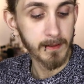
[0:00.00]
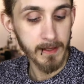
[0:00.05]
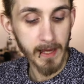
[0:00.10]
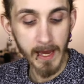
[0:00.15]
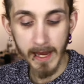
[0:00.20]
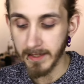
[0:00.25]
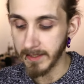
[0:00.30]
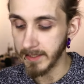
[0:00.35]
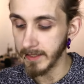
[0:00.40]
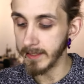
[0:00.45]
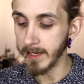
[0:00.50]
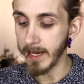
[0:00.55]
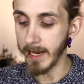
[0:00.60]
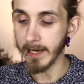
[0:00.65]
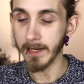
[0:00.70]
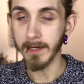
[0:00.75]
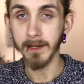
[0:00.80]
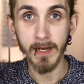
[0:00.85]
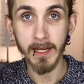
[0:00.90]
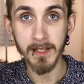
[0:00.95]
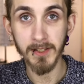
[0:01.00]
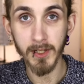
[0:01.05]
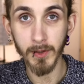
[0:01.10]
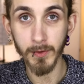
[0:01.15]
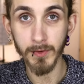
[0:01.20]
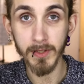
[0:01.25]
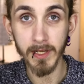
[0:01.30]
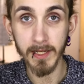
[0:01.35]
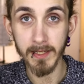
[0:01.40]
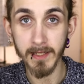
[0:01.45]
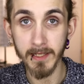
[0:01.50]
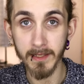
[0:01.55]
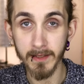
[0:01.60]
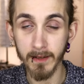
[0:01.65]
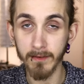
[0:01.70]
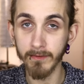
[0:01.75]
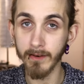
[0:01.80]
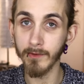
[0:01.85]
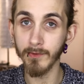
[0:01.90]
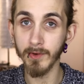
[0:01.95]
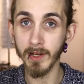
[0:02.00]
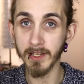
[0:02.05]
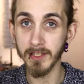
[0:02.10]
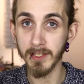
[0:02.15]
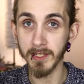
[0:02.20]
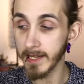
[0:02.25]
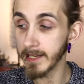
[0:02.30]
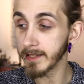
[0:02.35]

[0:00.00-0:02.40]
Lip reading: Yes, indeed. Let's use this little foundation.